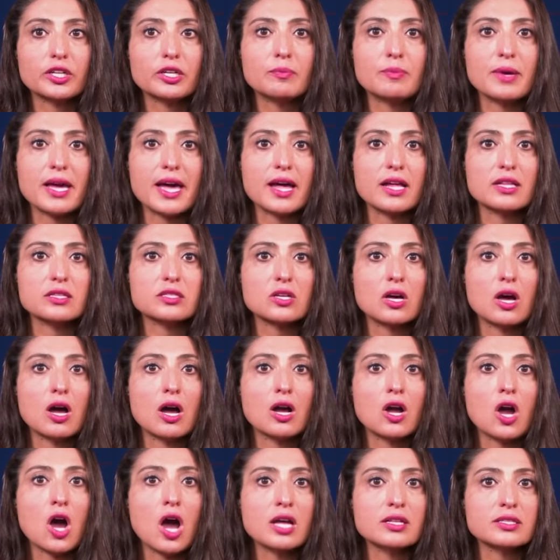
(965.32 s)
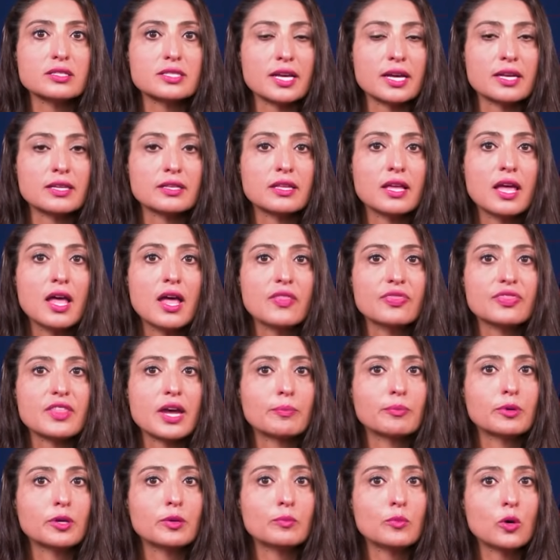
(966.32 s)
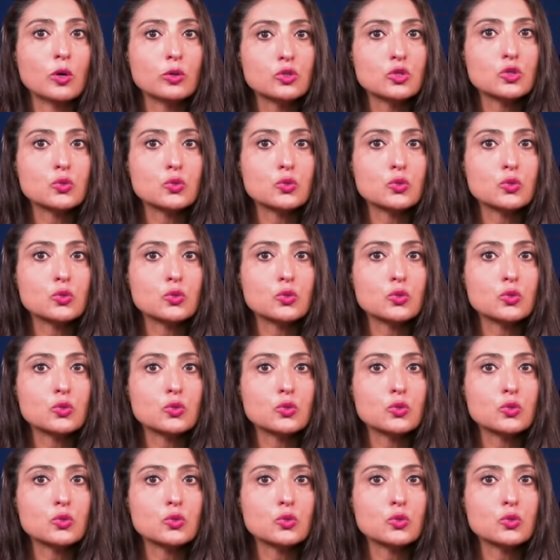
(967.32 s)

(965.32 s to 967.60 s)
bans on content that promotes